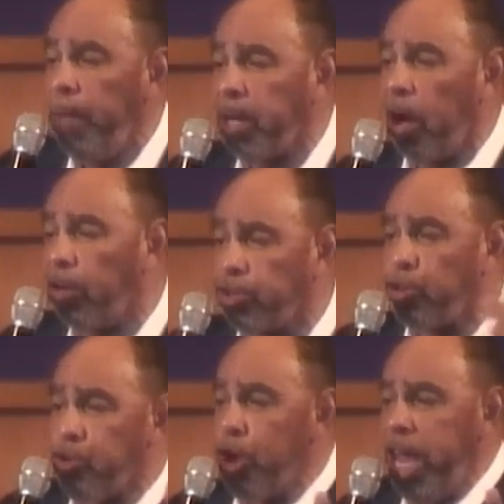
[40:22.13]
because
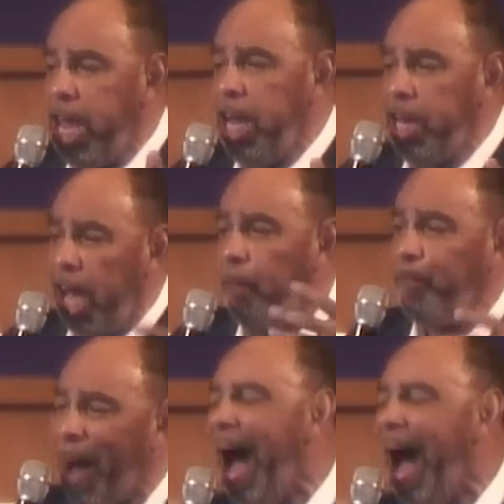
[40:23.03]
greed and